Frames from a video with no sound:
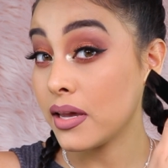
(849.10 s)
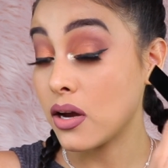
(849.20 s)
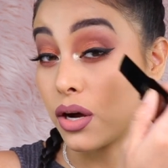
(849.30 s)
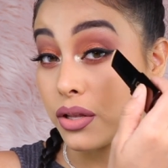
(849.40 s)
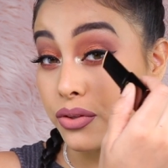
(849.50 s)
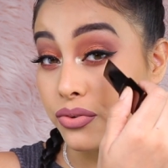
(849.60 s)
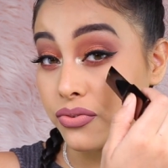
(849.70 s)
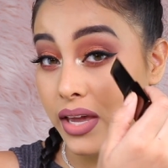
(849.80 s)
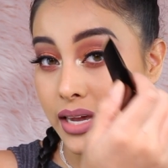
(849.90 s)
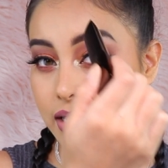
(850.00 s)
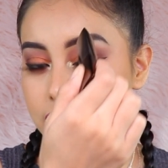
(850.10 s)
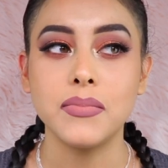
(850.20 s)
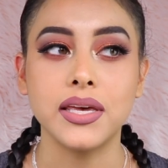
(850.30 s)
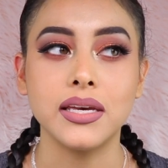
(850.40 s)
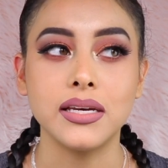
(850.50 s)
it on the face,
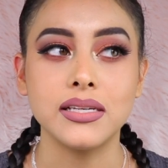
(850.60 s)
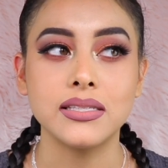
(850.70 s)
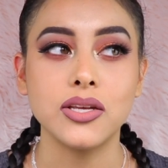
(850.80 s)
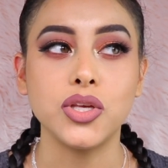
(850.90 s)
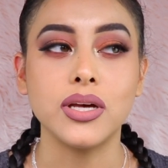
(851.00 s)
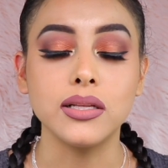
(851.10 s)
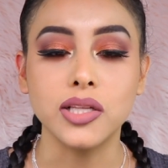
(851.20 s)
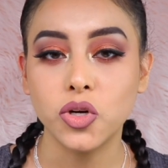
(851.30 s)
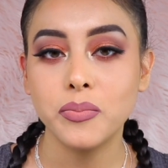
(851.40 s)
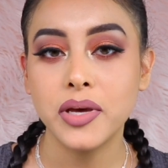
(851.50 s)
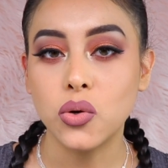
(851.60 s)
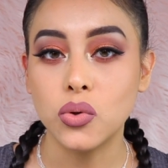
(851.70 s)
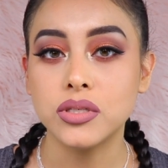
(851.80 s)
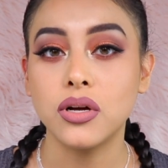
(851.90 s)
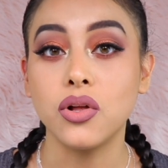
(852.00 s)
because a little bit
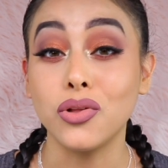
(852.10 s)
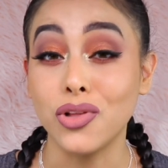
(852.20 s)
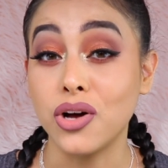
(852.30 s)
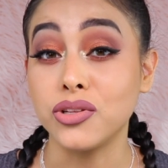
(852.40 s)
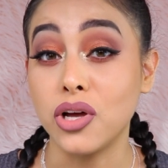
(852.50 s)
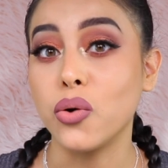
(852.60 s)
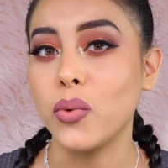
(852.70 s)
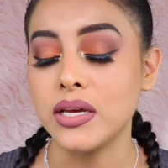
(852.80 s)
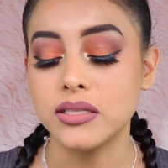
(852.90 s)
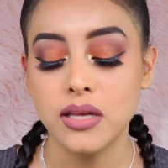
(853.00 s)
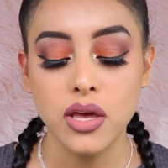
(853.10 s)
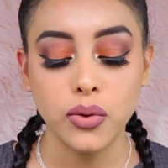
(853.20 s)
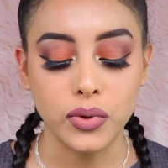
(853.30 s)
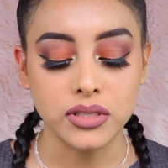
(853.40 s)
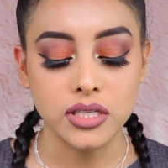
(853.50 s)
goes a long ways
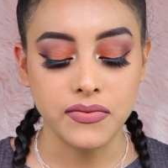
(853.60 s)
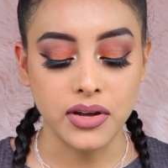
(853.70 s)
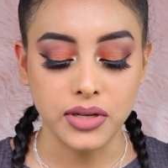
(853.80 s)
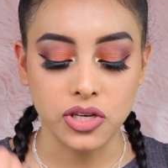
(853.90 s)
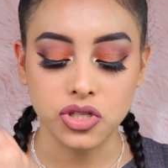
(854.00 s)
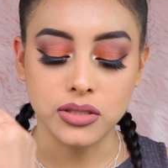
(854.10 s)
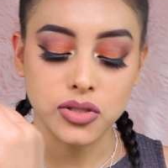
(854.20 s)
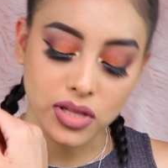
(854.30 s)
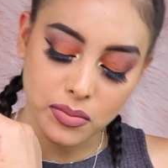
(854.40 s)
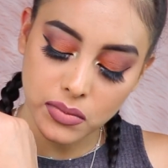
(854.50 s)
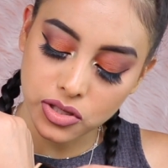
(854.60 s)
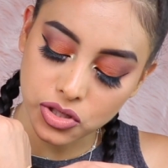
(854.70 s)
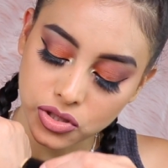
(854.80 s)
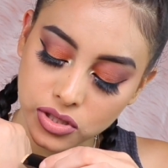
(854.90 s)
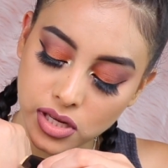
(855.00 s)
with this foundation. So let me
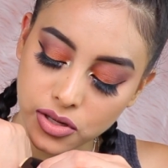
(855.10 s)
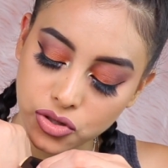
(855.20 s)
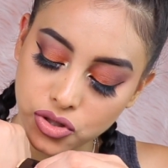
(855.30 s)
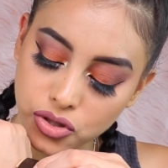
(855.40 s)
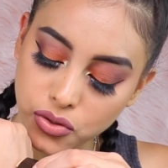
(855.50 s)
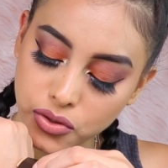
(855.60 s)
just kind of show